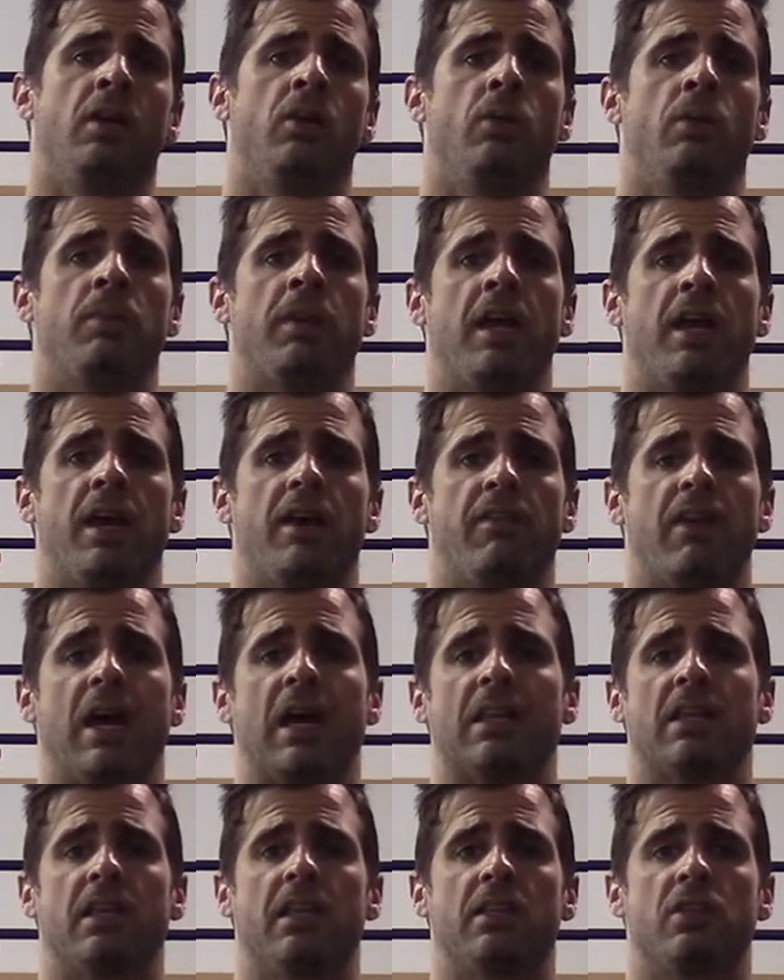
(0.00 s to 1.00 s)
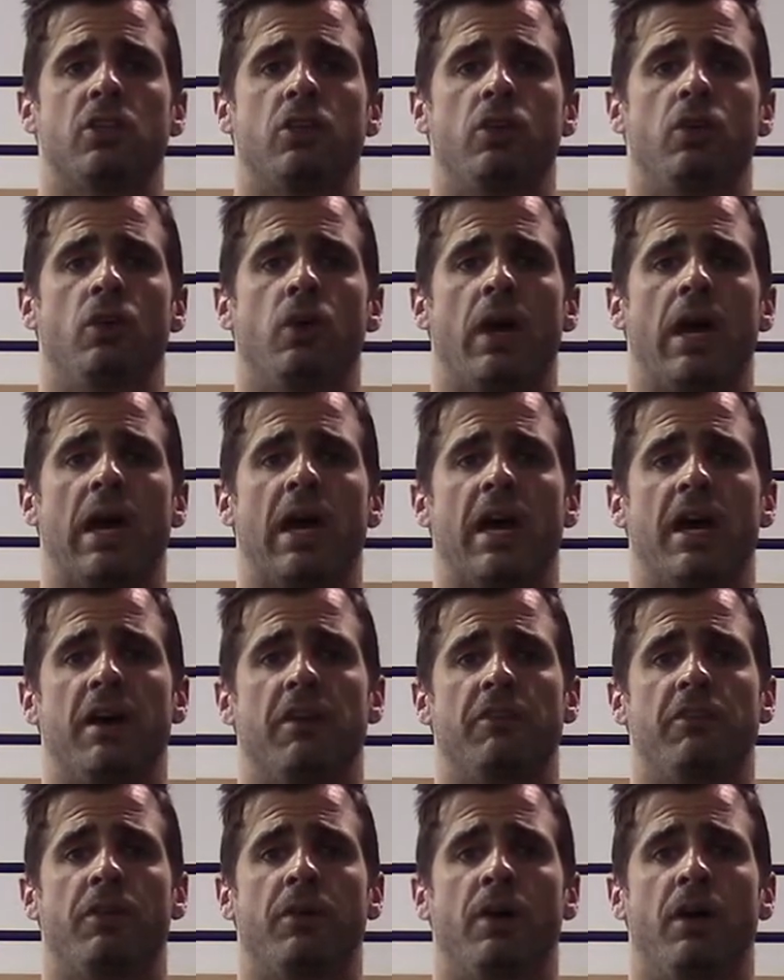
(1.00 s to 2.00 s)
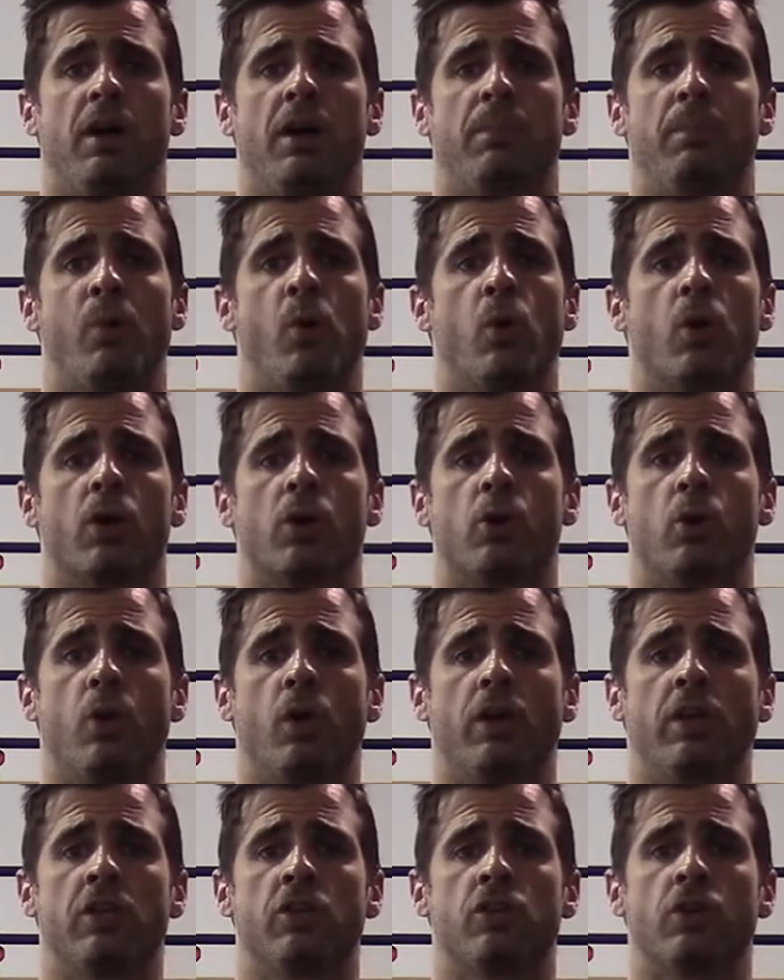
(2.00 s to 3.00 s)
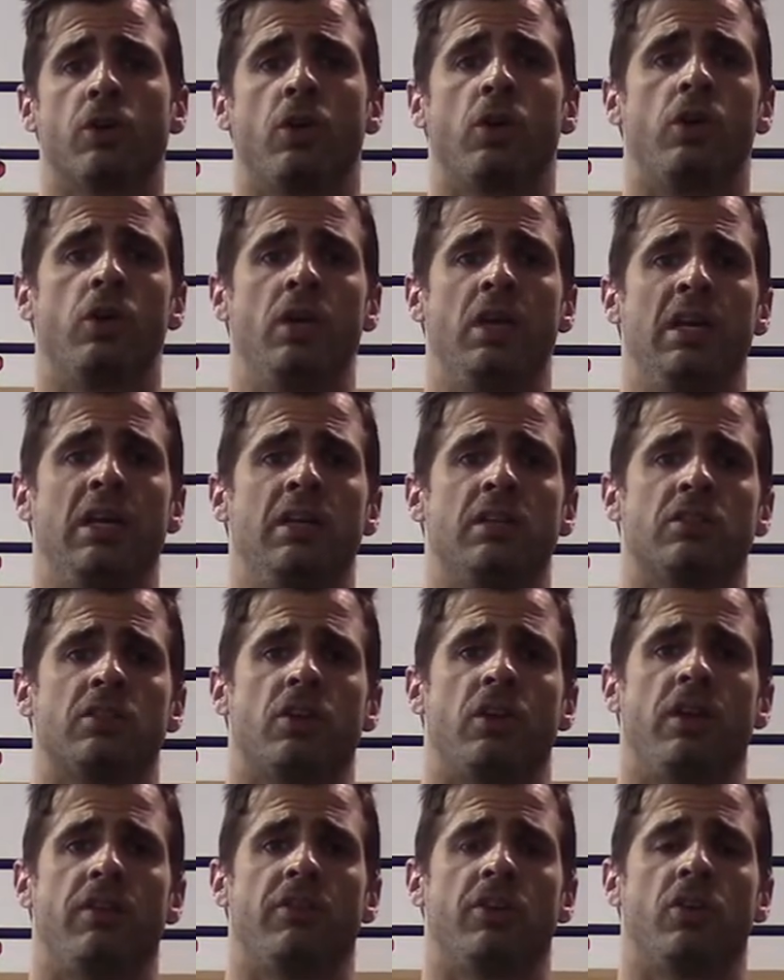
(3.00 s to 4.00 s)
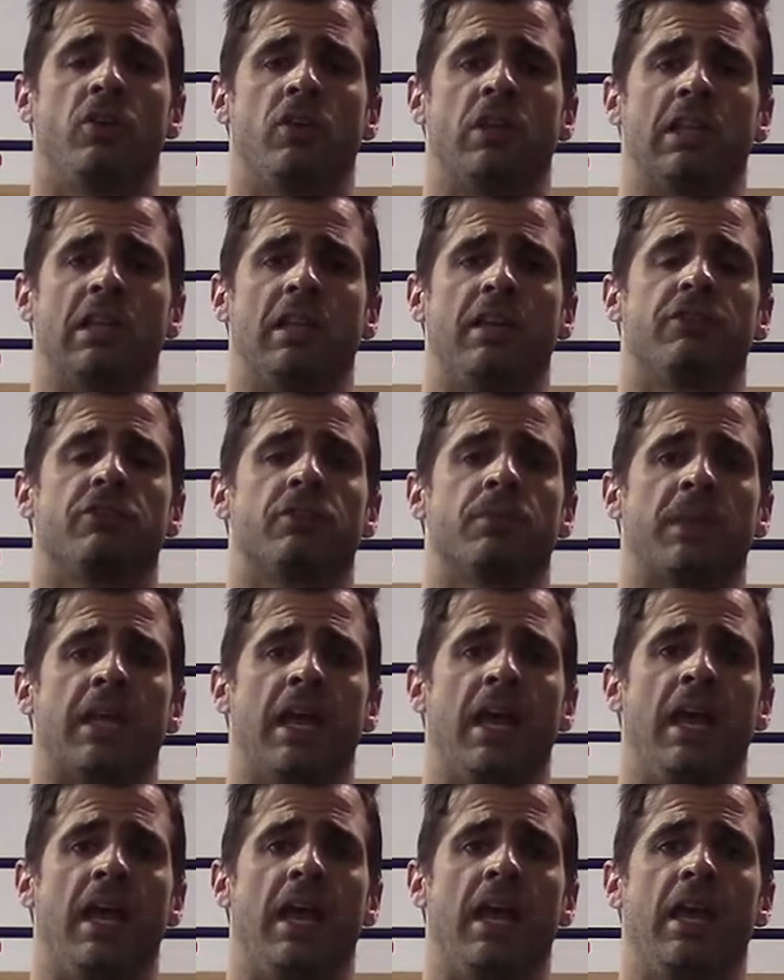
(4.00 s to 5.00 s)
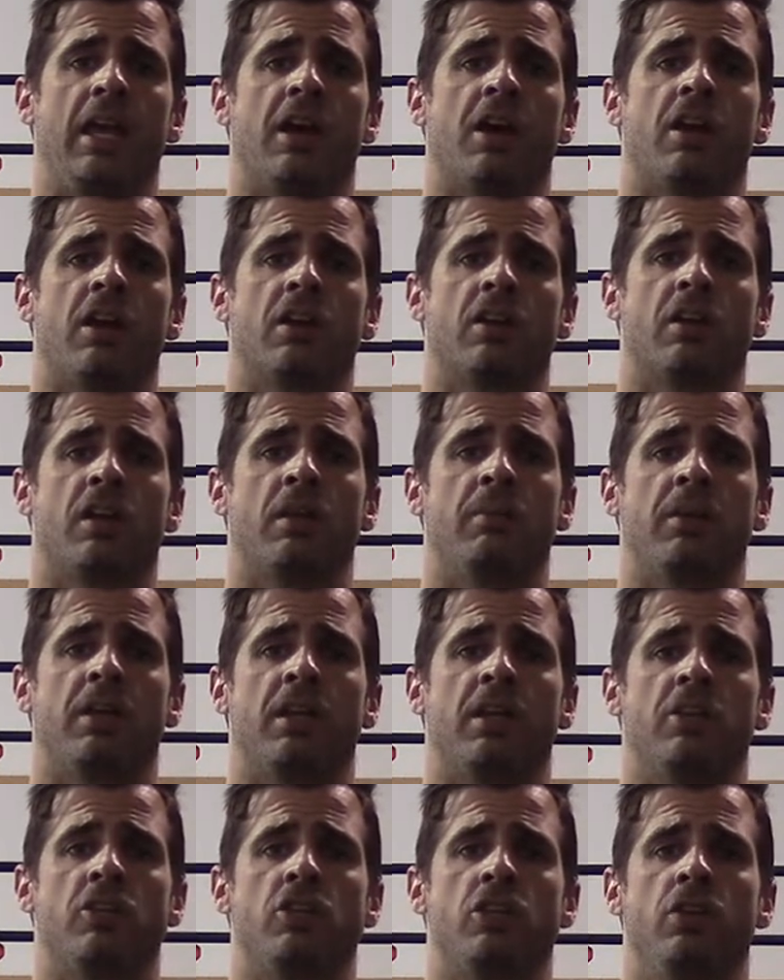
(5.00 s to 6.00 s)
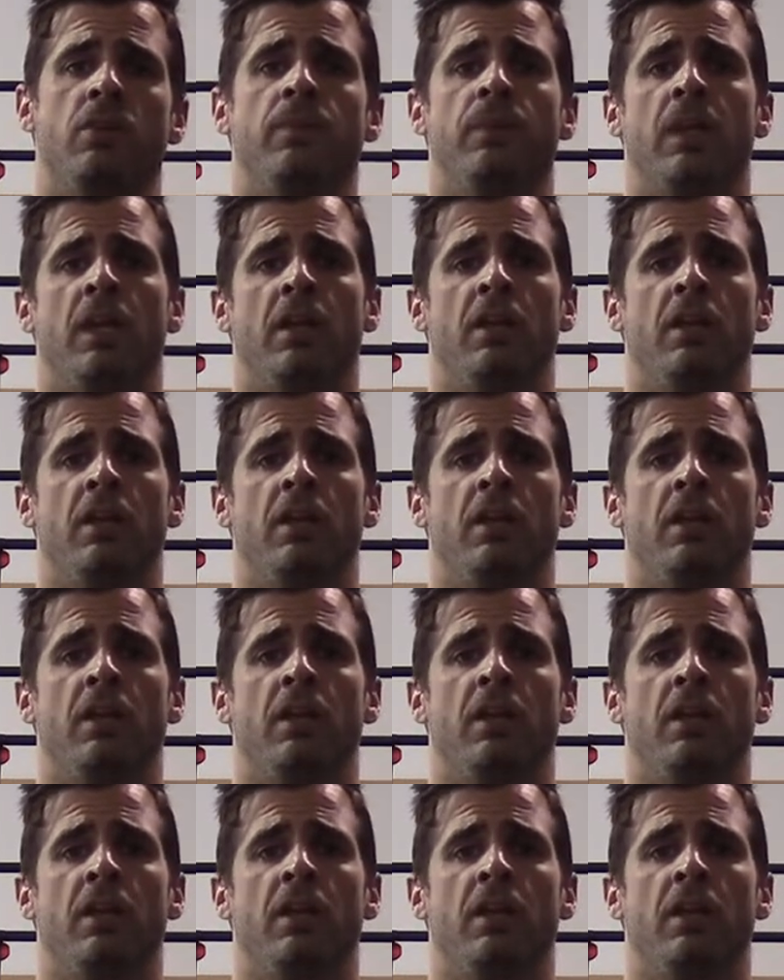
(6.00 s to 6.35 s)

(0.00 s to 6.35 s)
We may have athletes who have poor core control, so even doing the lifts from the hang are going to be an issue.